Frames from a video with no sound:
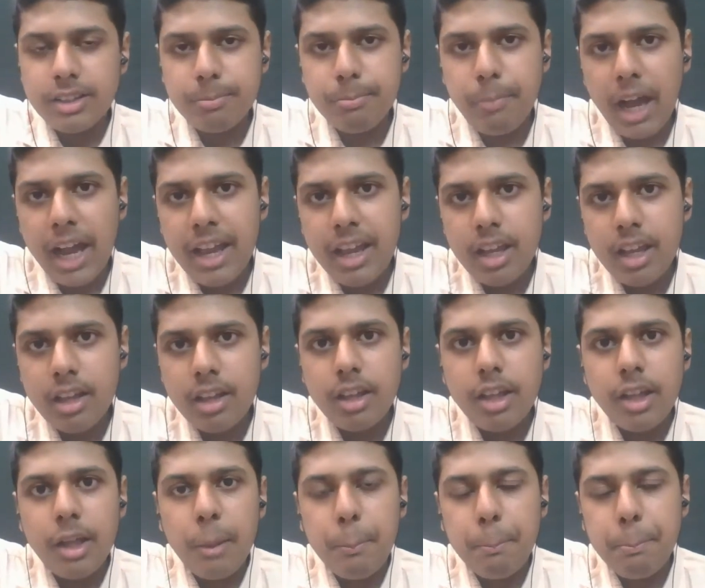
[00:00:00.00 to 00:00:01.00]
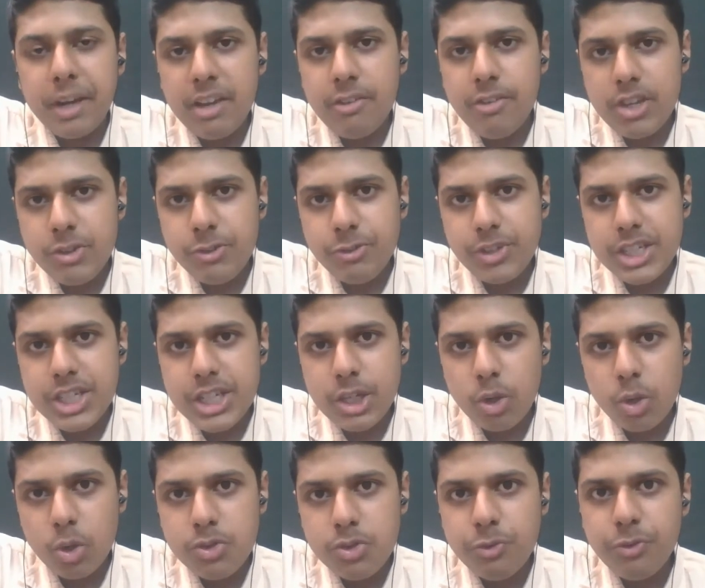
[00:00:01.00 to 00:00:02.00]
By previous
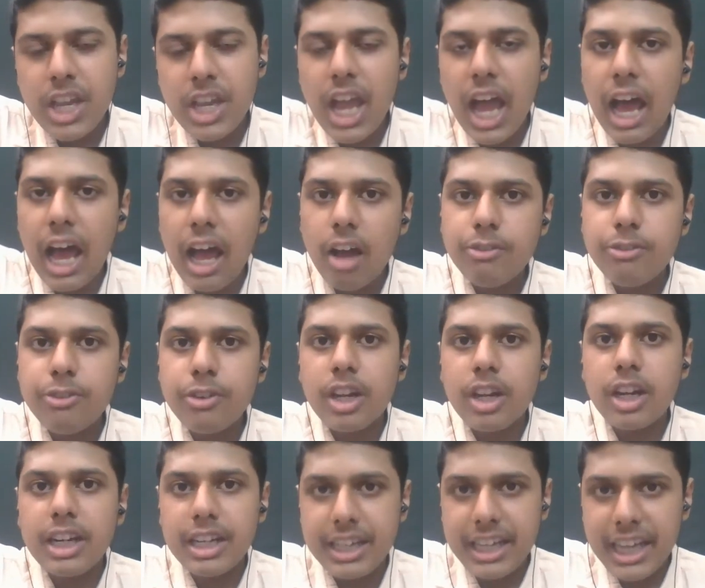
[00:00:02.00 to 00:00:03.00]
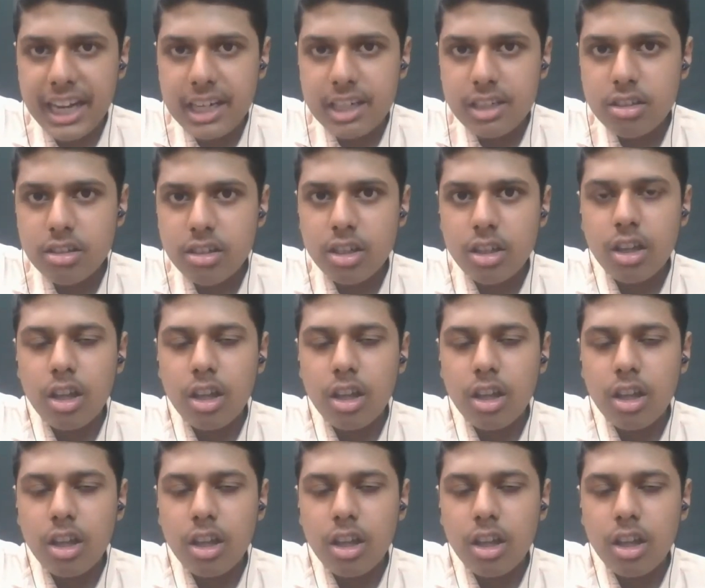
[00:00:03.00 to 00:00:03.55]
videos we have dealt